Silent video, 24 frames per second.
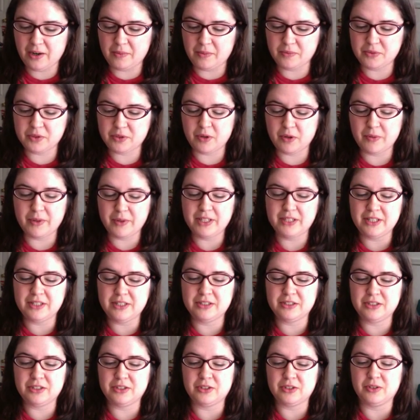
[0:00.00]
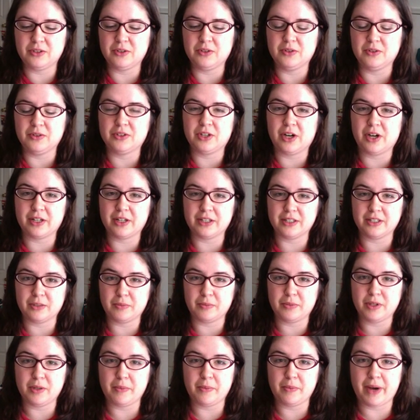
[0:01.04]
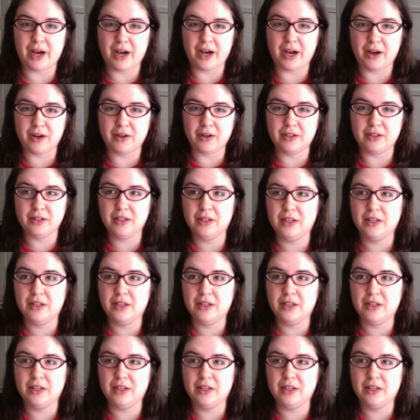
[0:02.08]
So I wanted to talk a little bit about